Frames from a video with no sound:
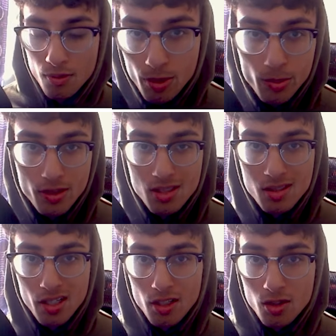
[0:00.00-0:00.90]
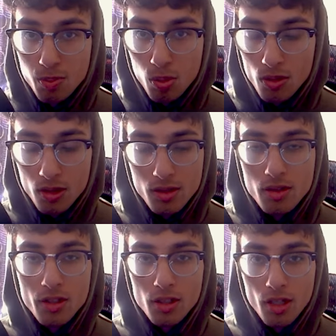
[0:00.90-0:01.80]
Pretty much this setting is pointless
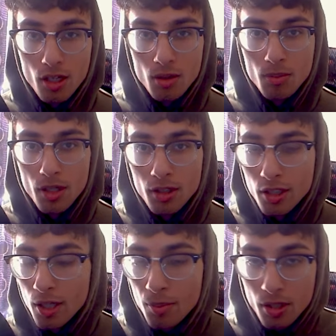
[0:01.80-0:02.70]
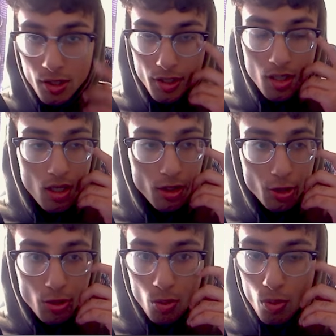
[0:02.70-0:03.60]
in the game, and again, man, like,
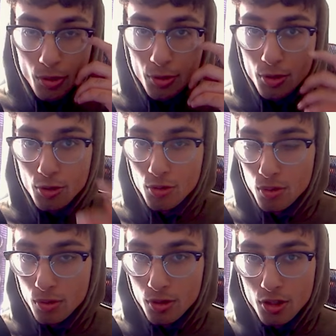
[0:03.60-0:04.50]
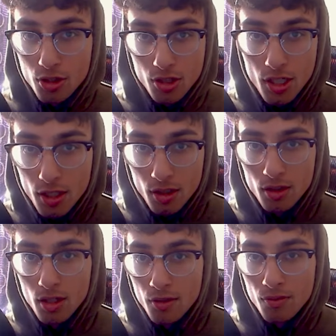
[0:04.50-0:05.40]
you don't want your controller just
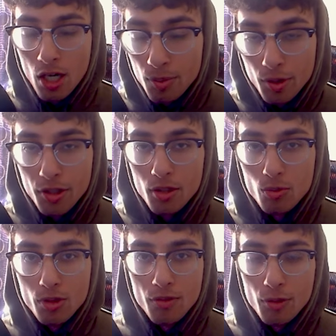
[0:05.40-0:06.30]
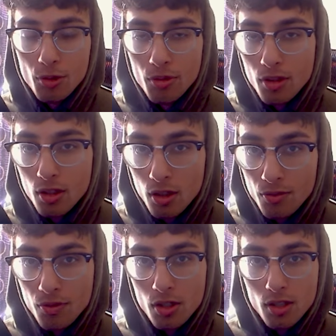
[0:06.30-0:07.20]
shaking and vibrating whenever you're in a
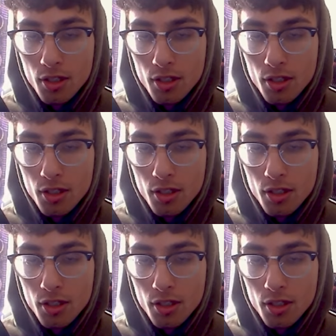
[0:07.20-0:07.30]
gunfight.